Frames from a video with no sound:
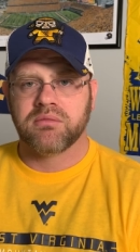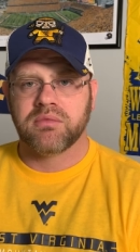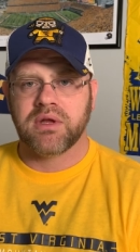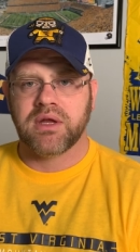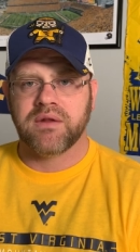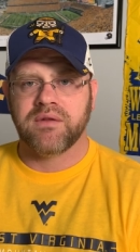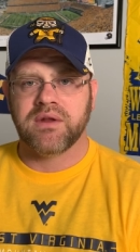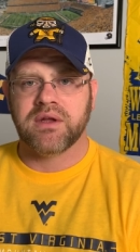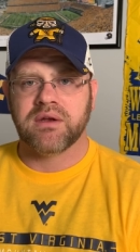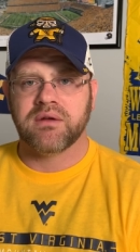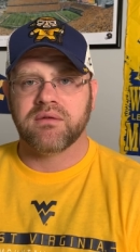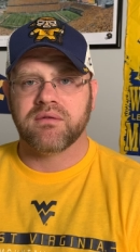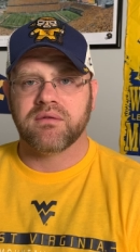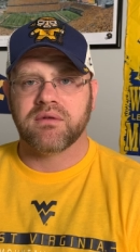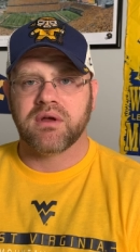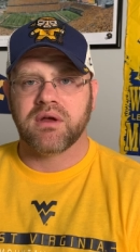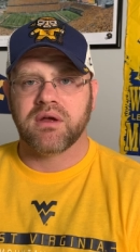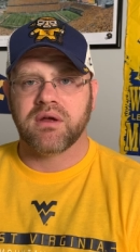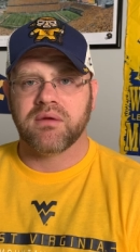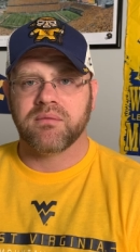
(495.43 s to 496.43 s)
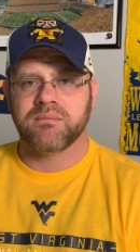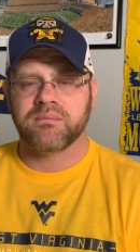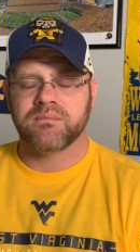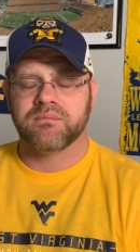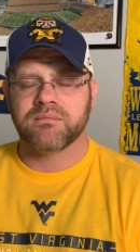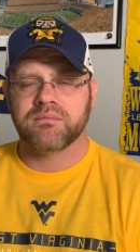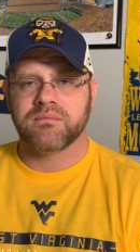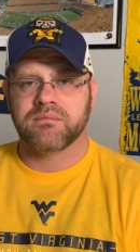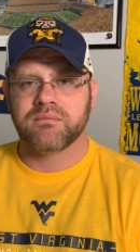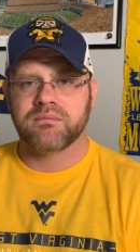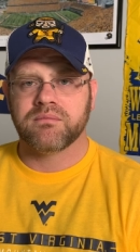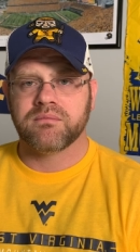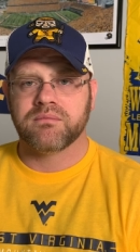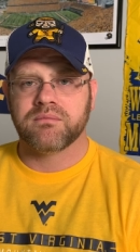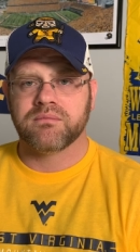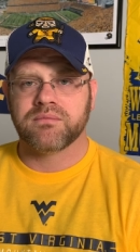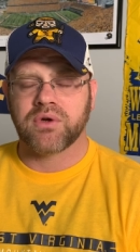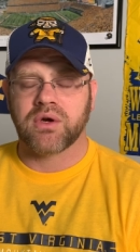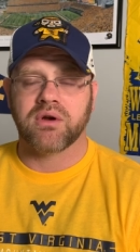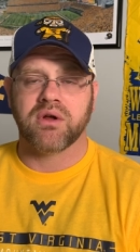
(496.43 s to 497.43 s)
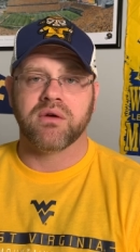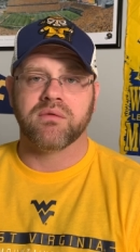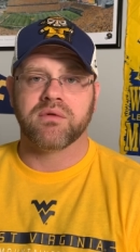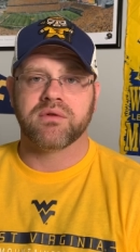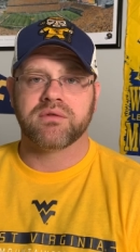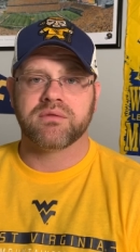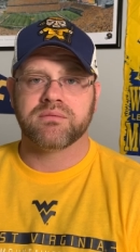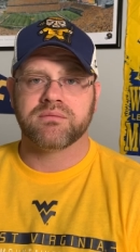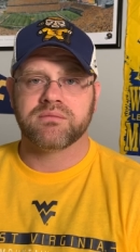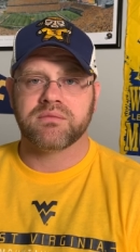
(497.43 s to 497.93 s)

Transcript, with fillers: And then uh, turnovers.